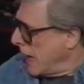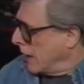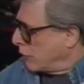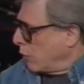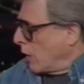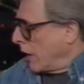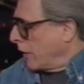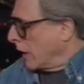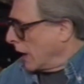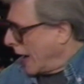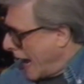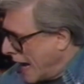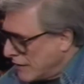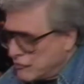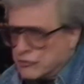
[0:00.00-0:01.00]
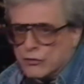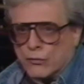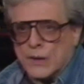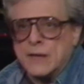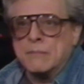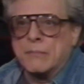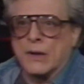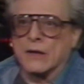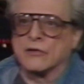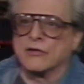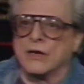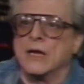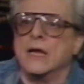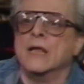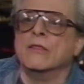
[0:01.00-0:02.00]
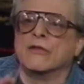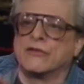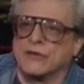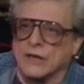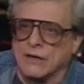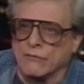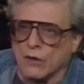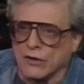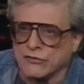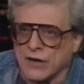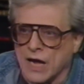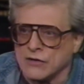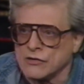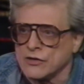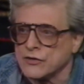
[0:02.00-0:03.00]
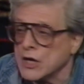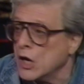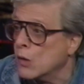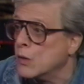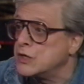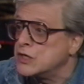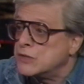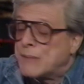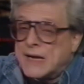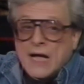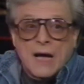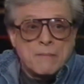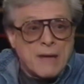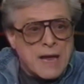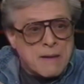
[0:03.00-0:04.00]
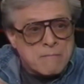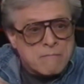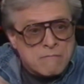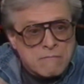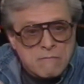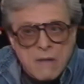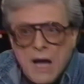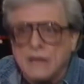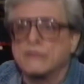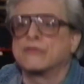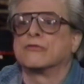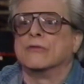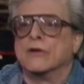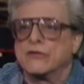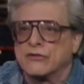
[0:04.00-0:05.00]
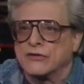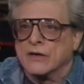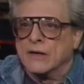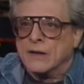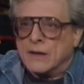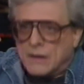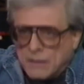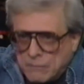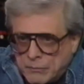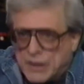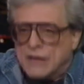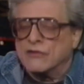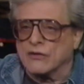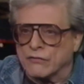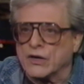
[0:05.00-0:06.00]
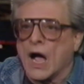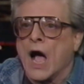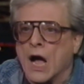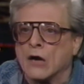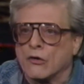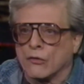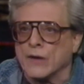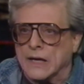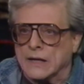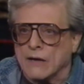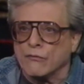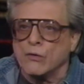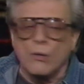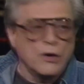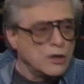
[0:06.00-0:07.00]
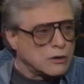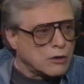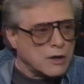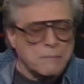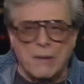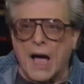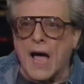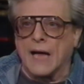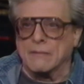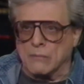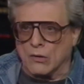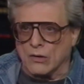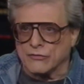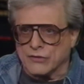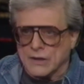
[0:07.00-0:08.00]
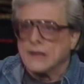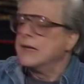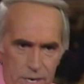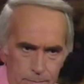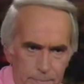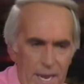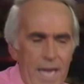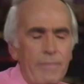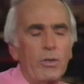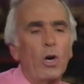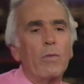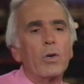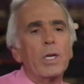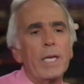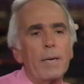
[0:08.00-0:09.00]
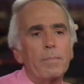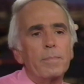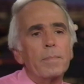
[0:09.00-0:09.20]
It's one of the last green belts in the city of Los Angeles, which has become a monstrous piece of concrete. Everywhere mm -hmm. you look, asphalt, concrete, pavement. It's horrible. Yep.